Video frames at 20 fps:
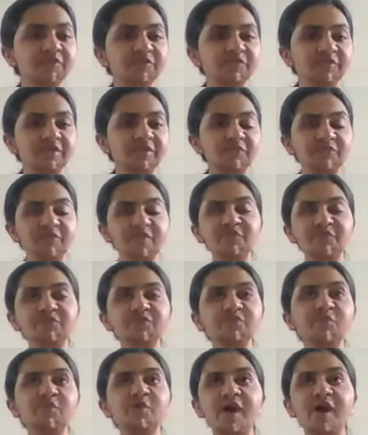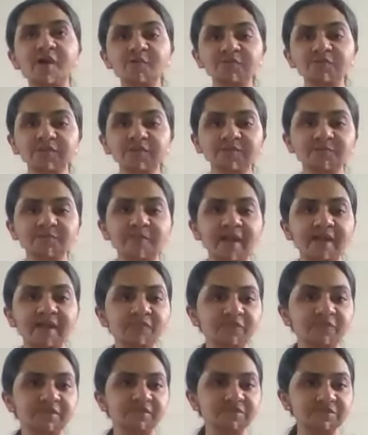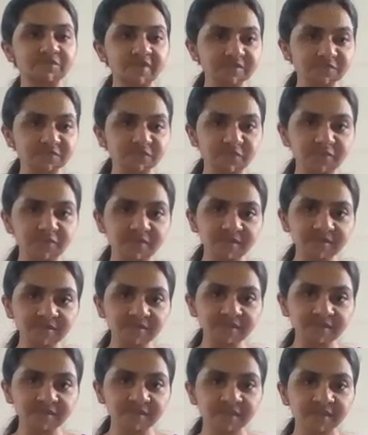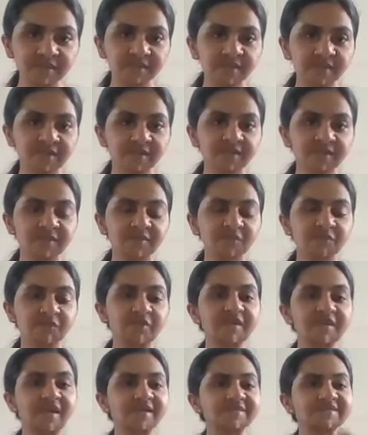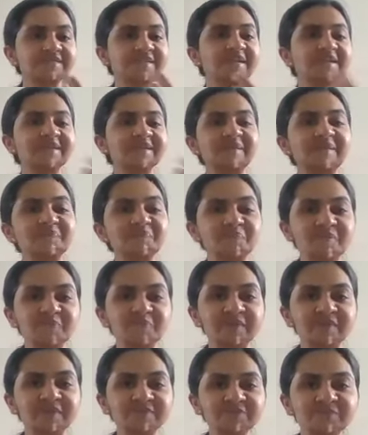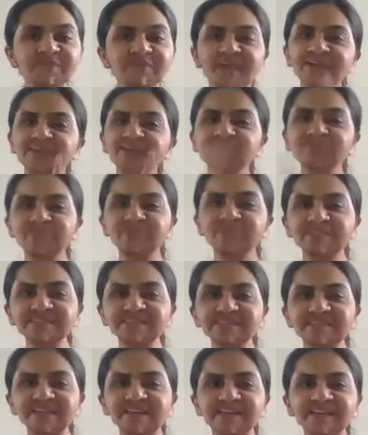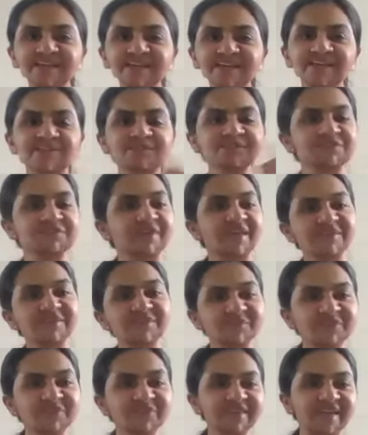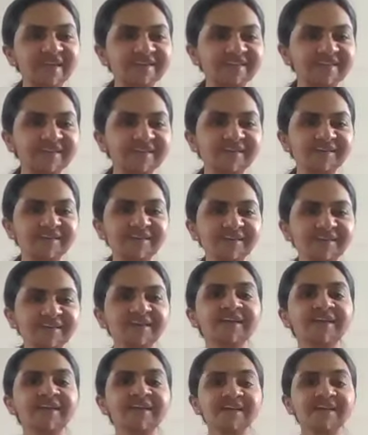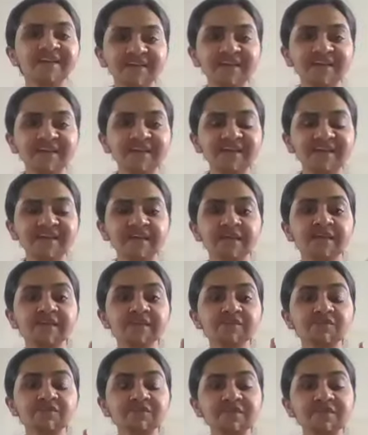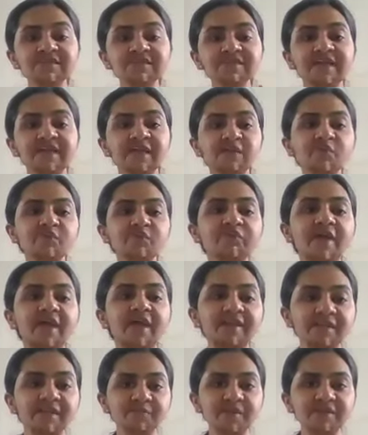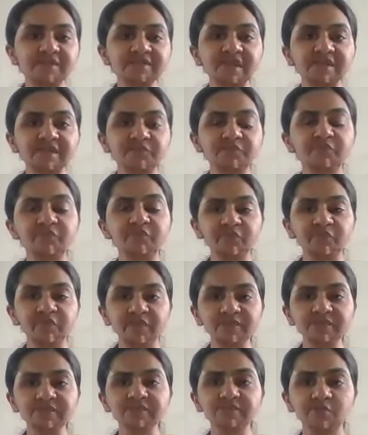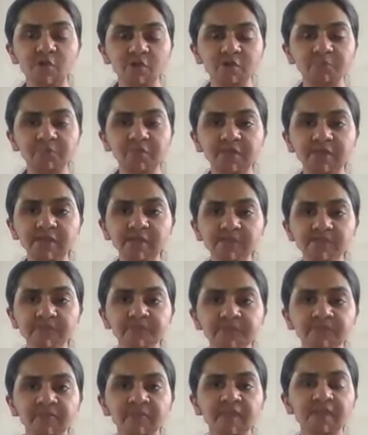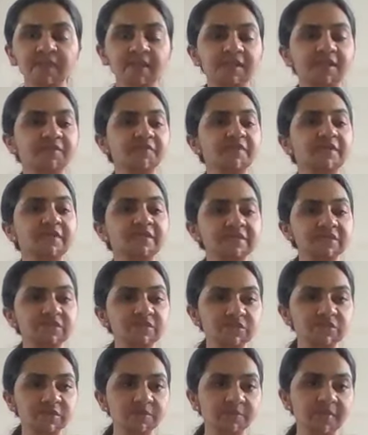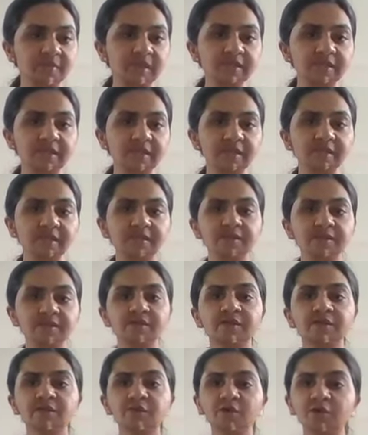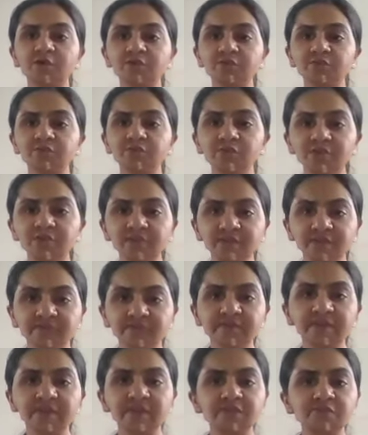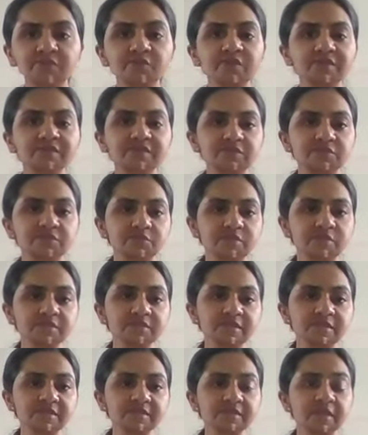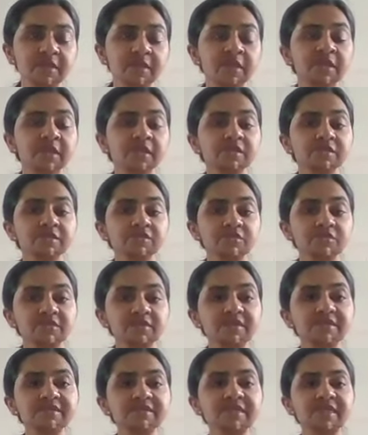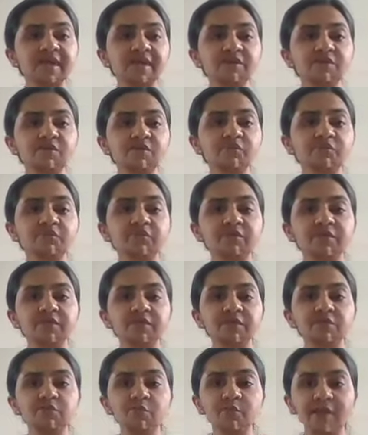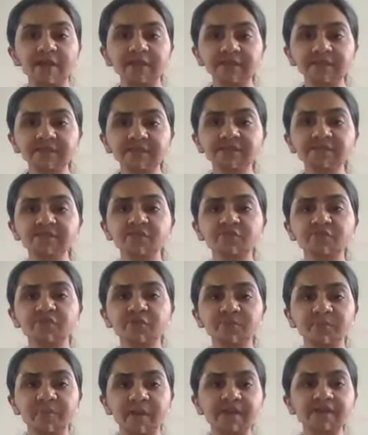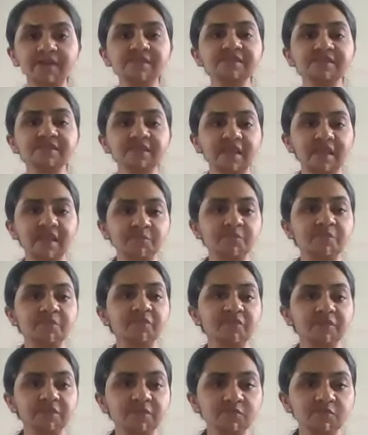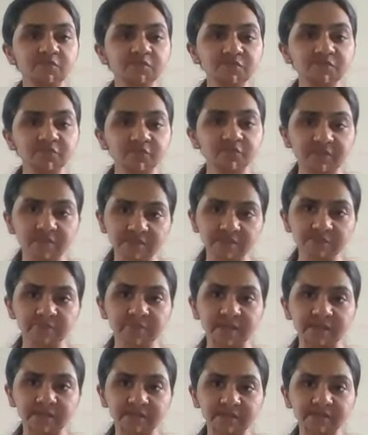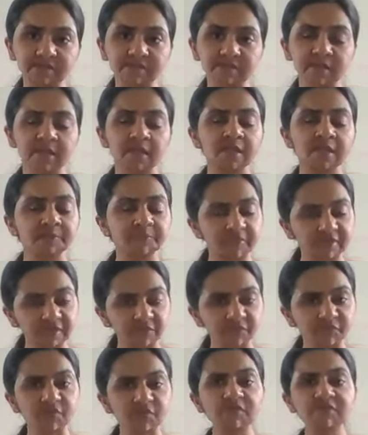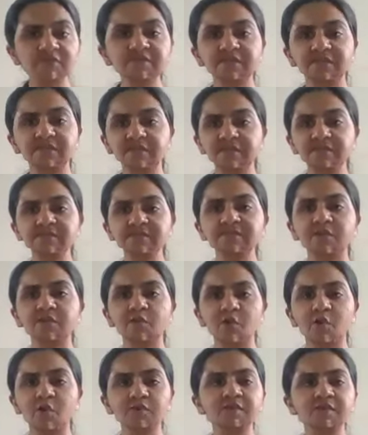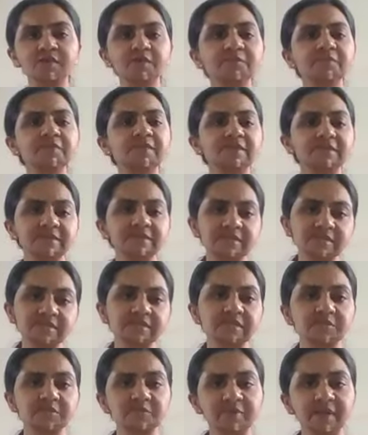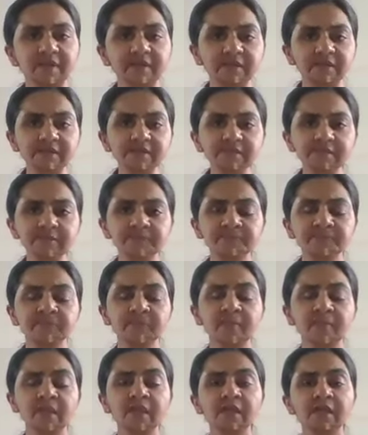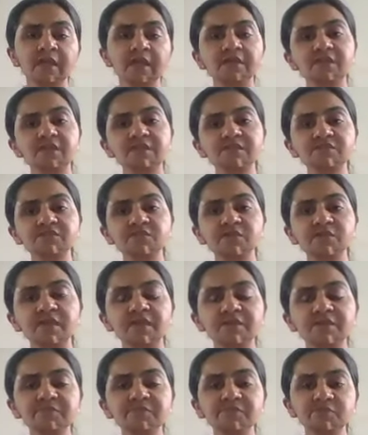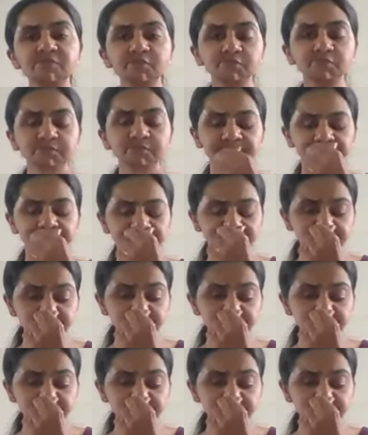if we have to go out and buy one dress for us, we are asking 10 people, should I go for this color? Should I go for that color? Right? So this kind of dilemmas that we face normally in our decision making or in our day-to-day situations. So this kind of dualities of the minds can be reduced through this practice. But of course, it needs a long-term consistent practice. It also helps to